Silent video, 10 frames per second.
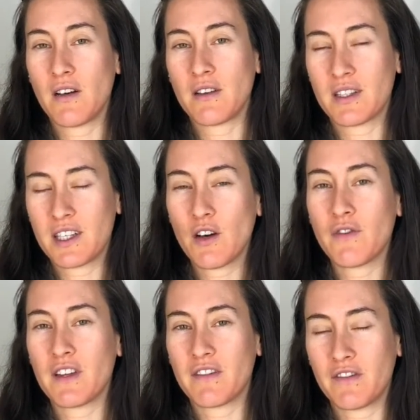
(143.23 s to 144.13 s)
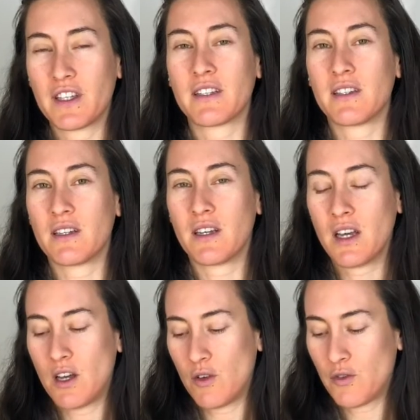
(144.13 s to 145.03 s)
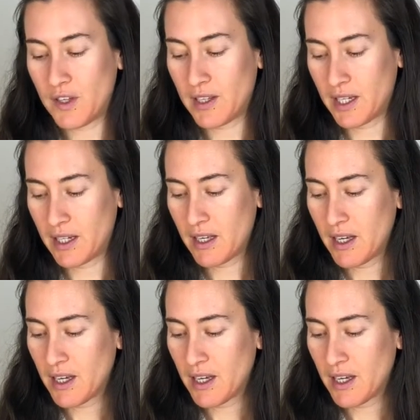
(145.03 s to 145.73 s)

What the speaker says: a self-inflicted feeling.